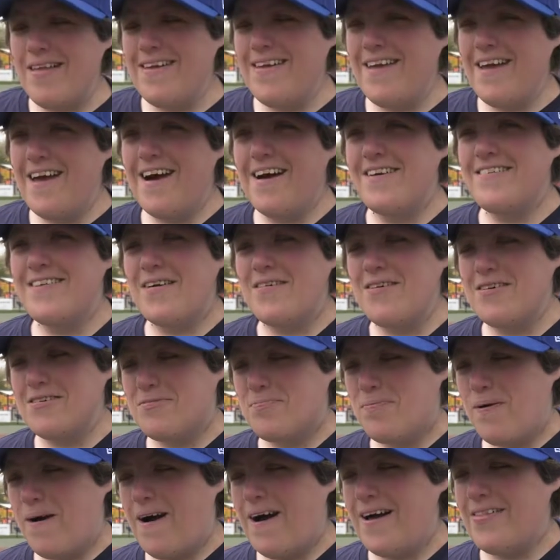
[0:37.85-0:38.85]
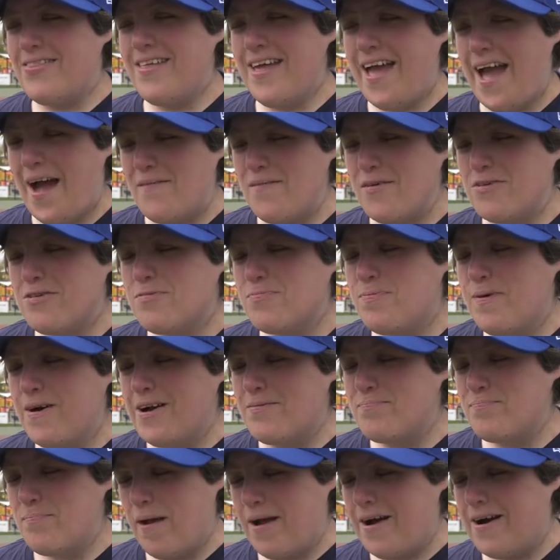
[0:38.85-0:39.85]
years, I was part of the
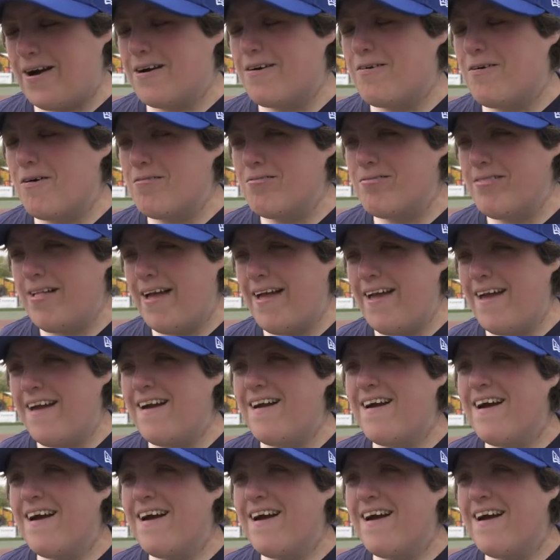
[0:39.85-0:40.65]
Amherstburg Miracle League,